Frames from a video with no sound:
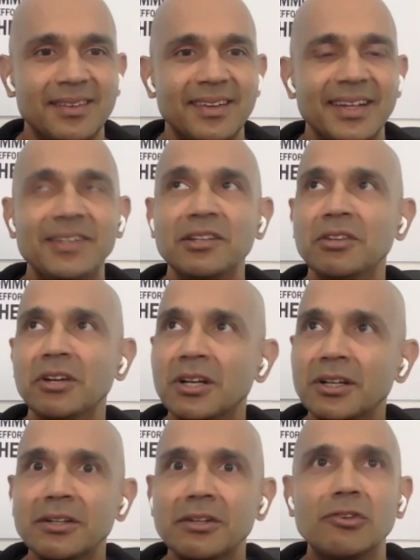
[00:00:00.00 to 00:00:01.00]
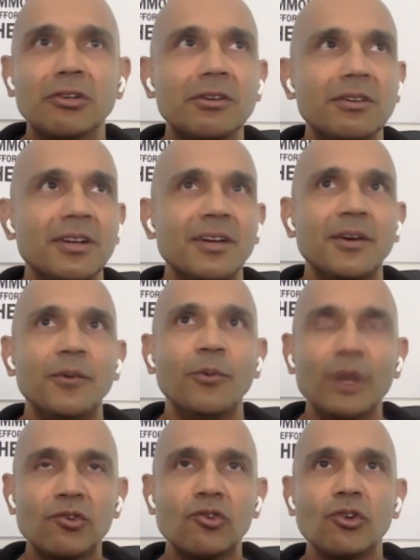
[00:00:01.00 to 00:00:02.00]
It is a condition
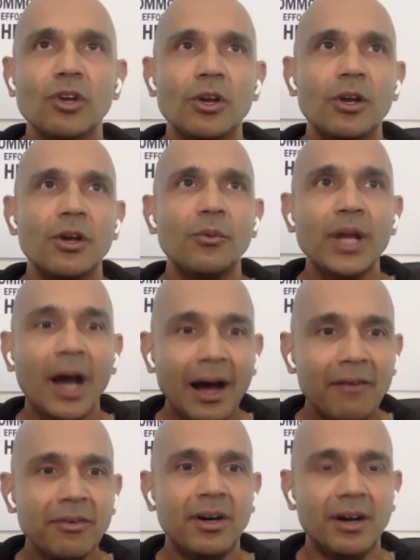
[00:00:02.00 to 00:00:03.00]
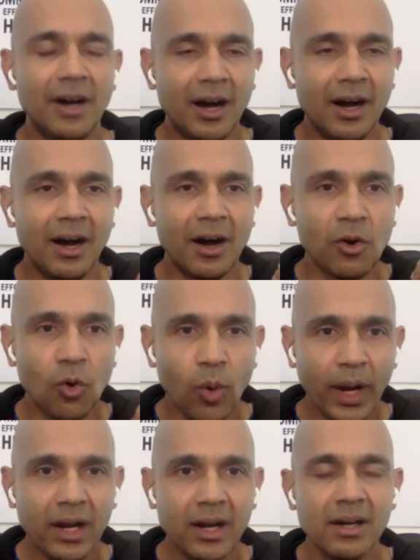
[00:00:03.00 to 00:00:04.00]
which we have a quick,